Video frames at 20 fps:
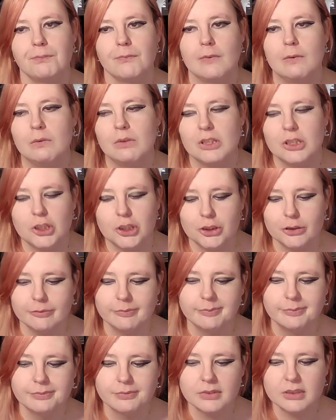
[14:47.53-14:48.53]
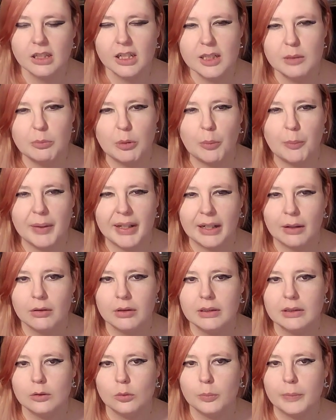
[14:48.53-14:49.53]
Which kind of bummed me out a
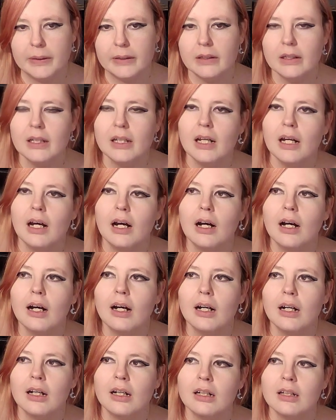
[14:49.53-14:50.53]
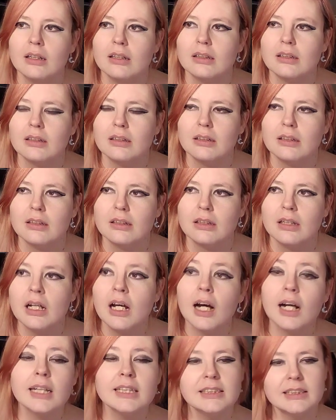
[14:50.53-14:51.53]
little bit. I
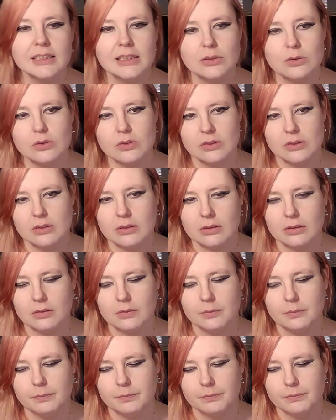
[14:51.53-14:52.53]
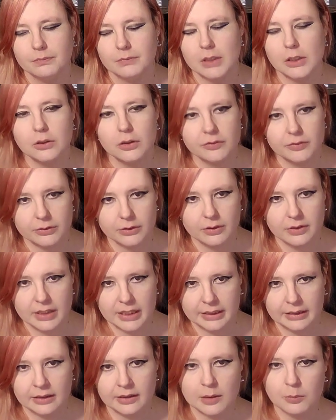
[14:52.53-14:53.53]
did also... Another
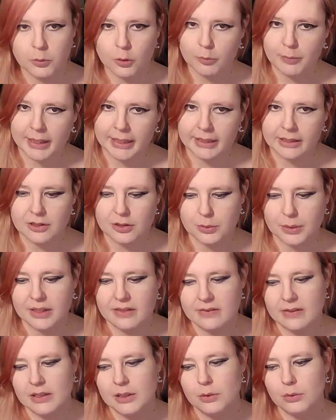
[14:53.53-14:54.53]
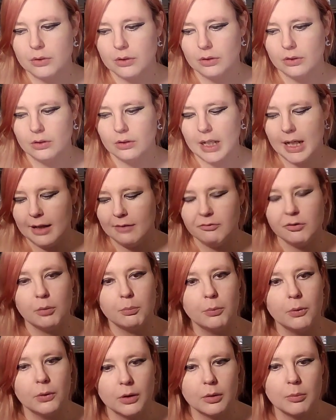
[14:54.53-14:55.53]
thing that they brought back into it is that you can have your
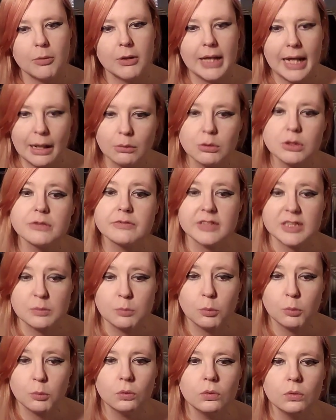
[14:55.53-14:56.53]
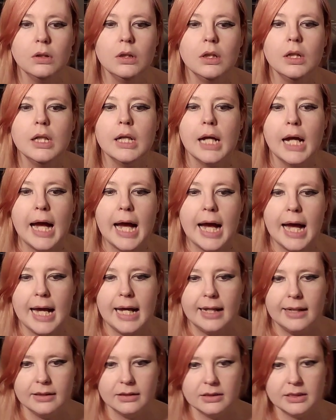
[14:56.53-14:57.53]
Pokemon out of its ball
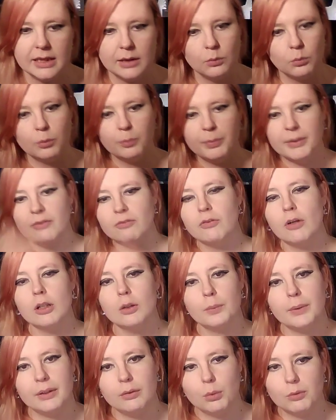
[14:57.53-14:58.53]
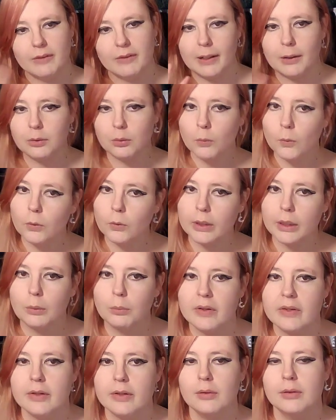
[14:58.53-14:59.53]
and it will be following you around and walking
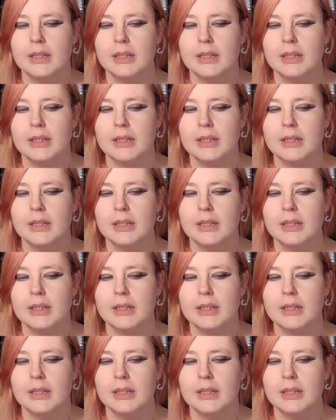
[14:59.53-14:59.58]
with you.